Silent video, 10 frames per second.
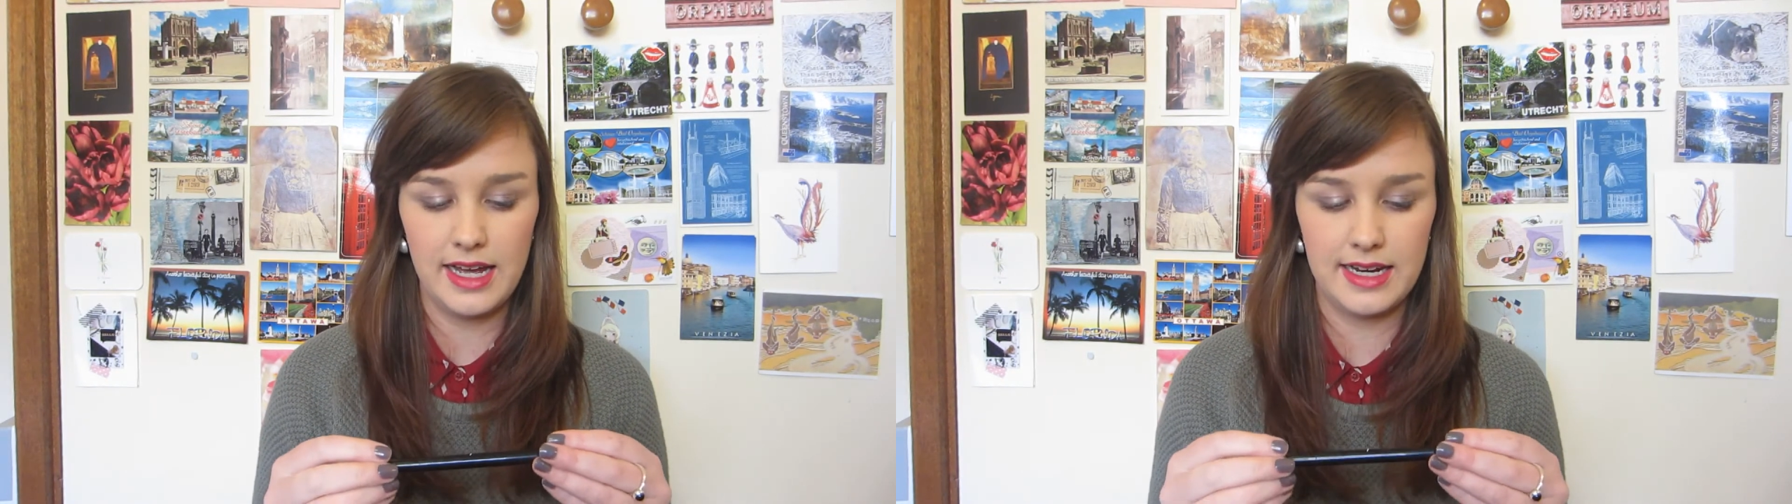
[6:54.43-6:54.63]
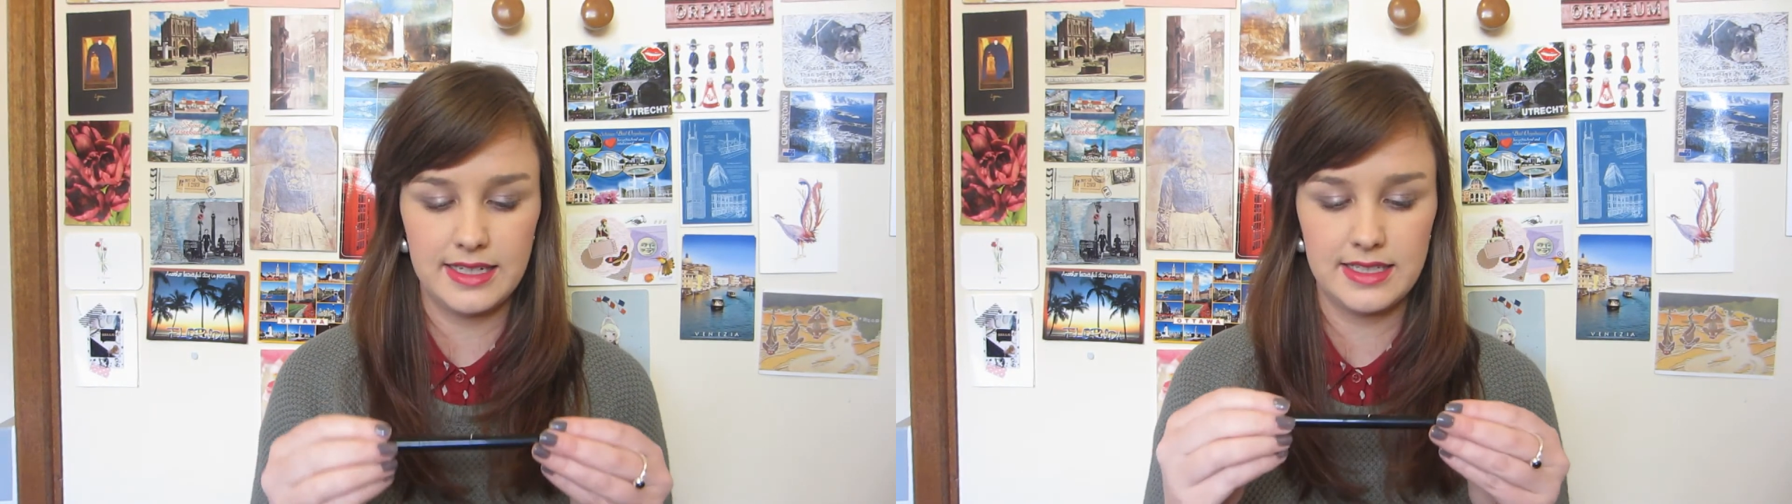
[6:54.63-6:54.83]

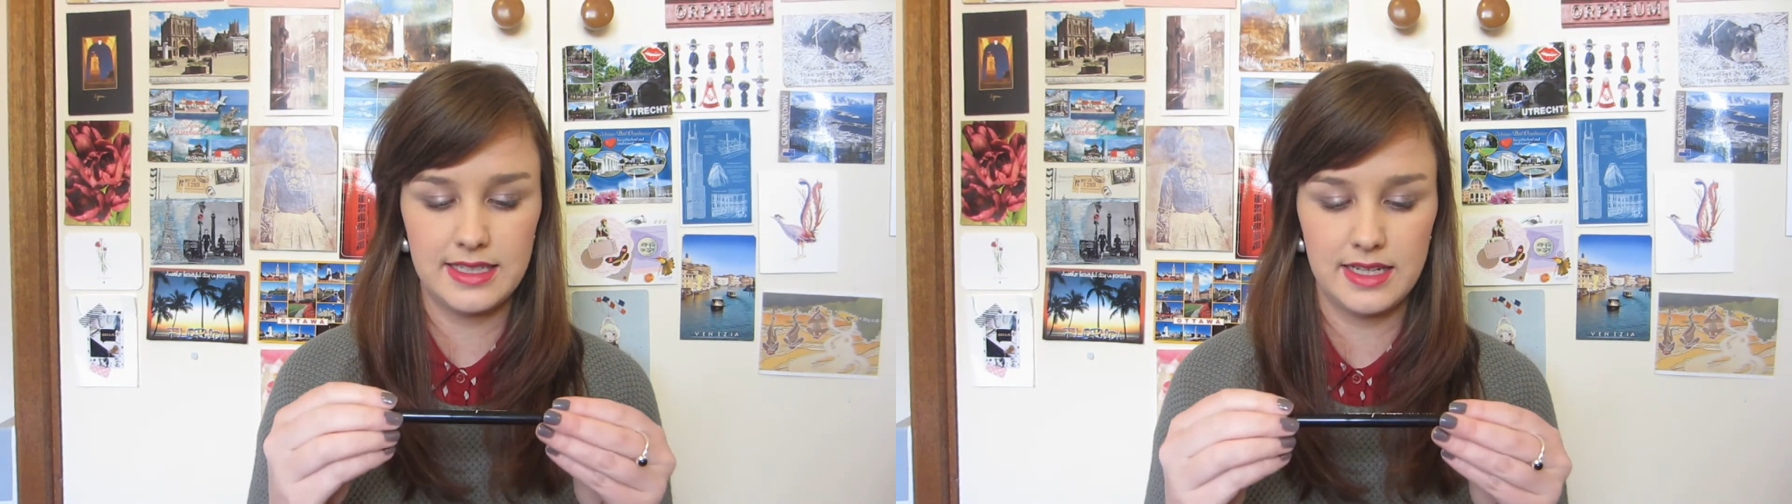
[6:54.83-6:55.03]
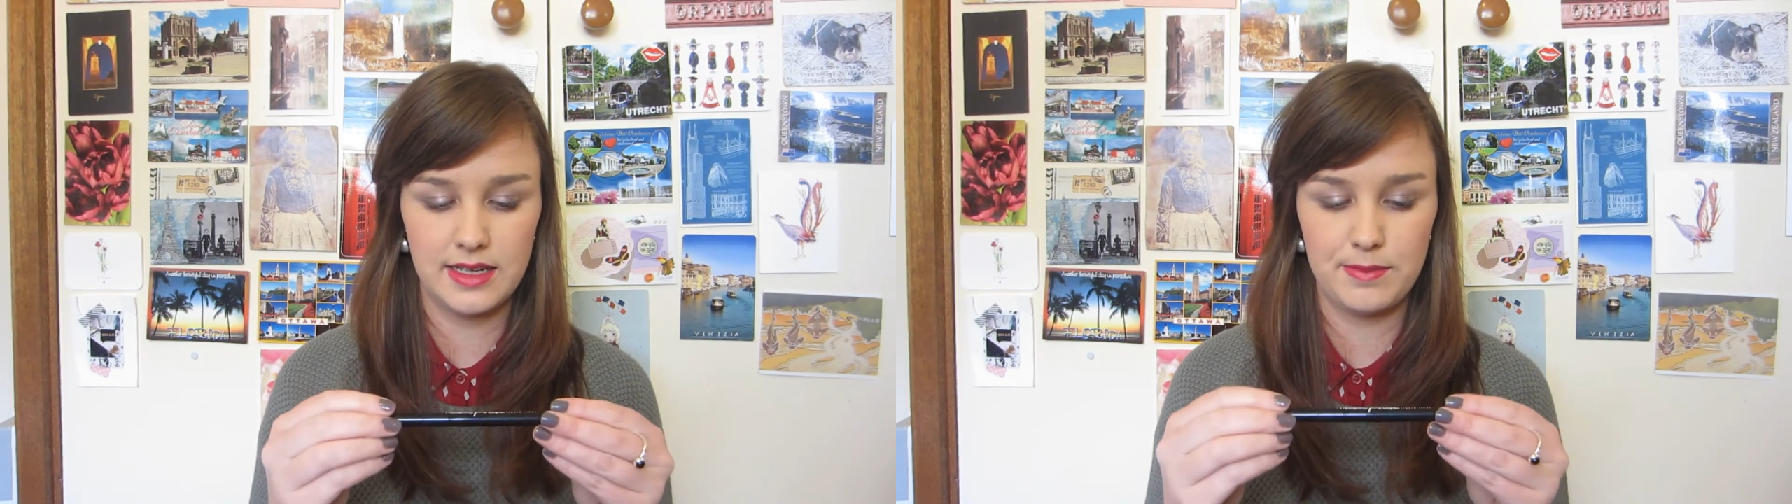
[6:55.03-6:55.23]
and it's
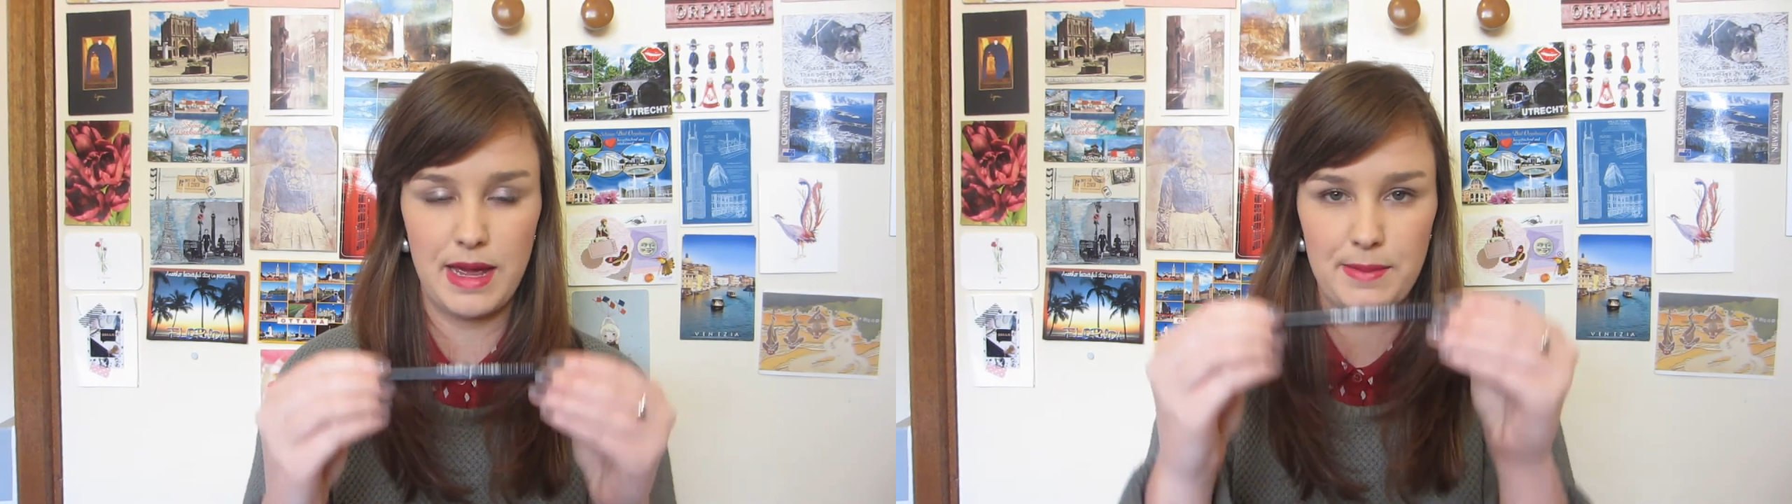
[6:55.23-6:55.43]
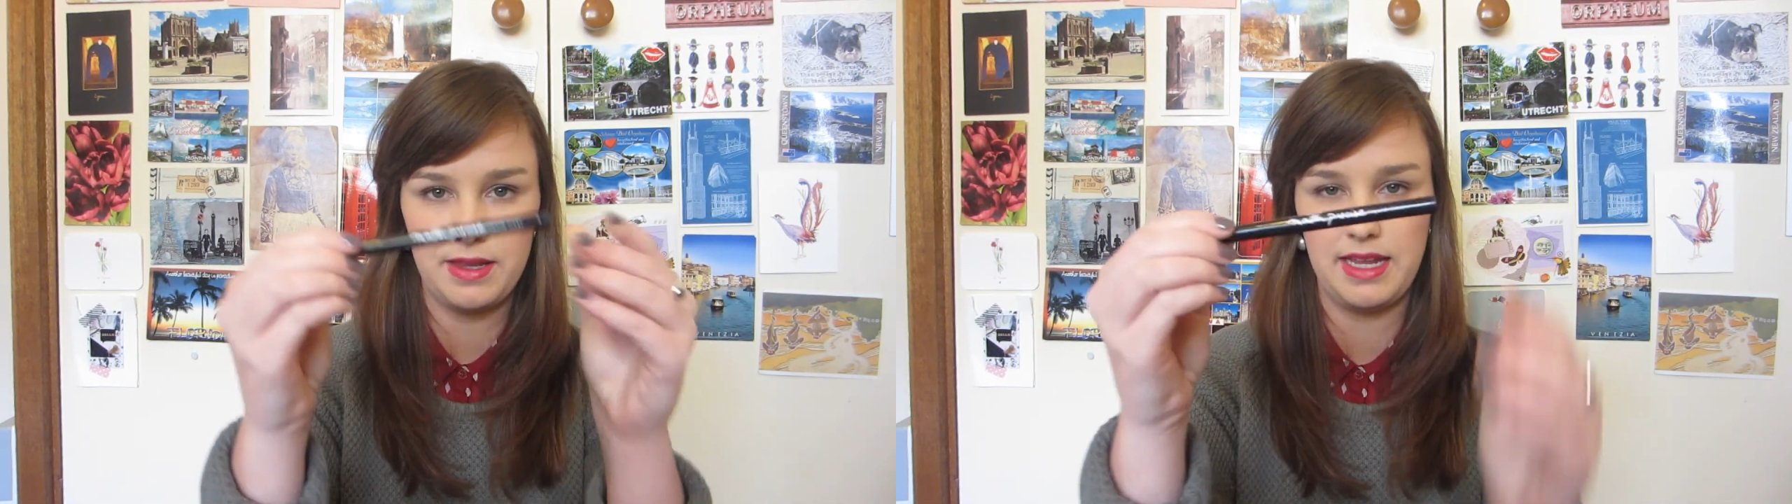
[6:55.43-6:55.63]
the
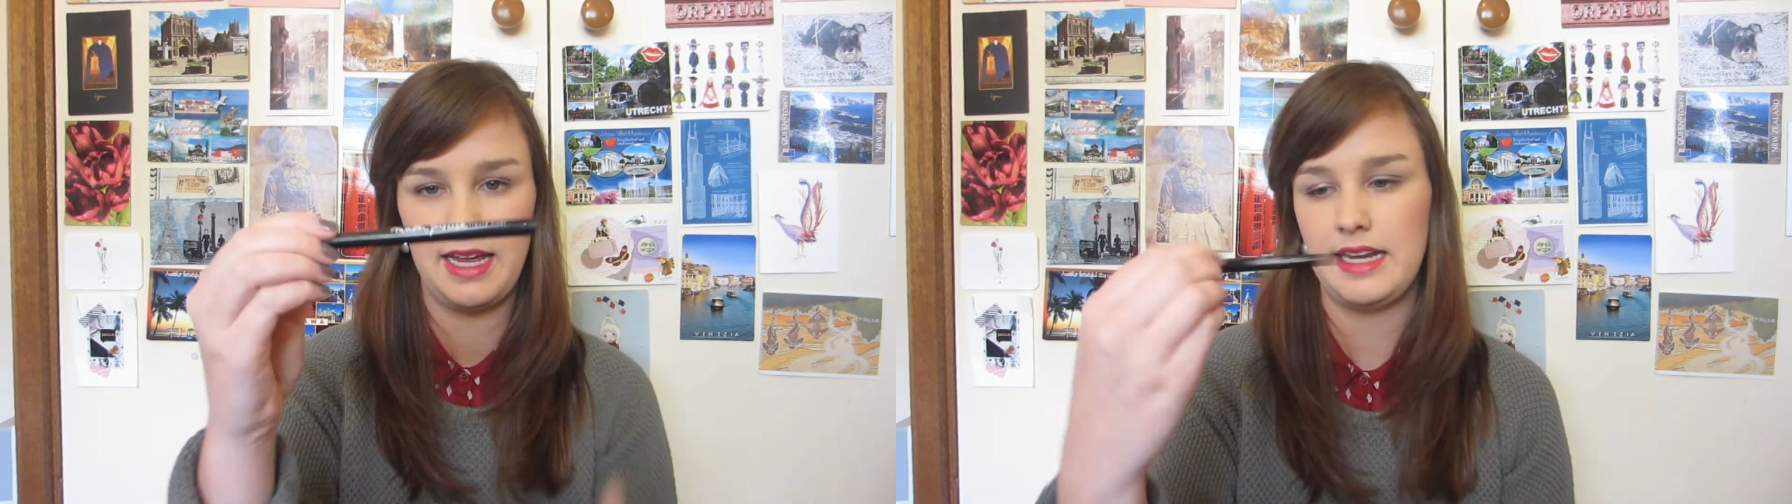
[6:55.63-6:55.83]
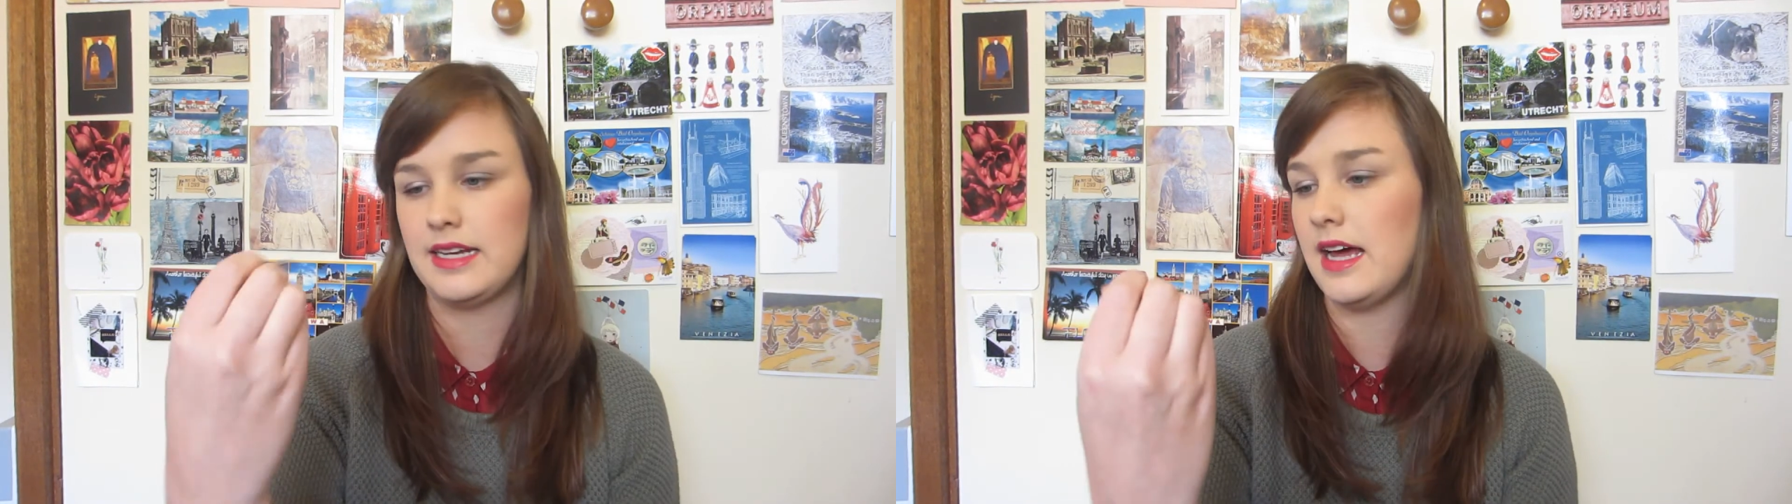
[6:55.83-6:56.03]

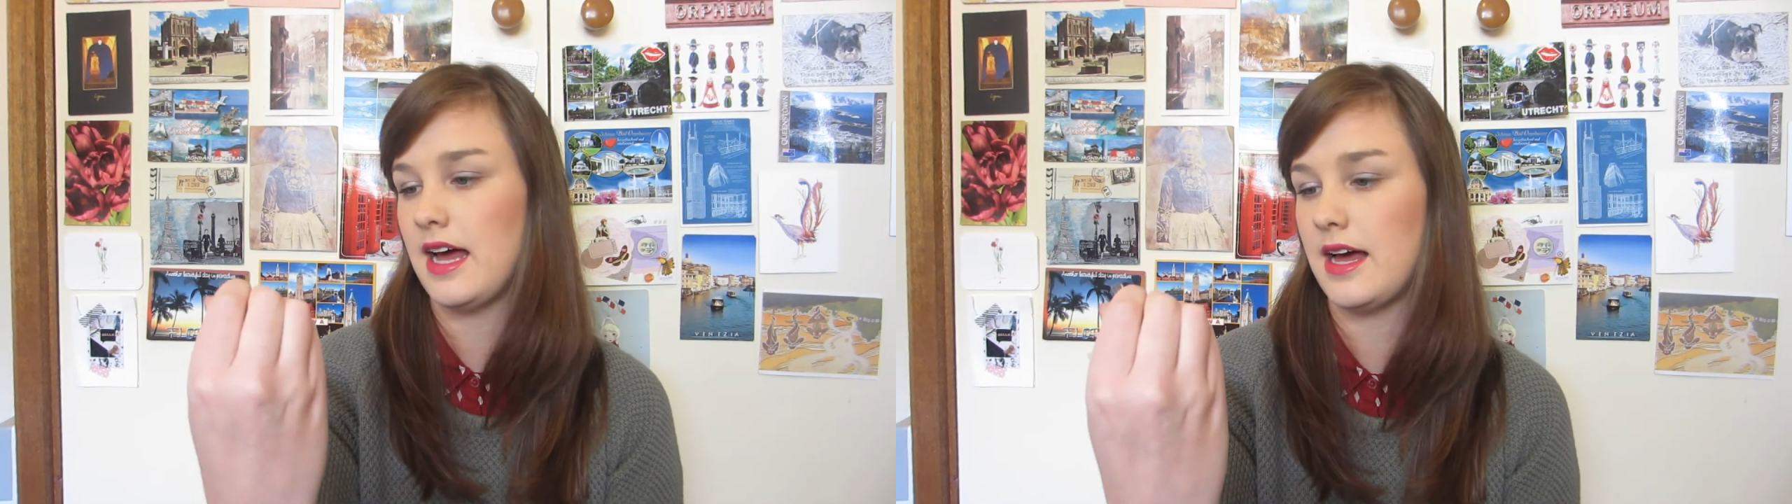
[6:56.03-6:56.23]
Maybelline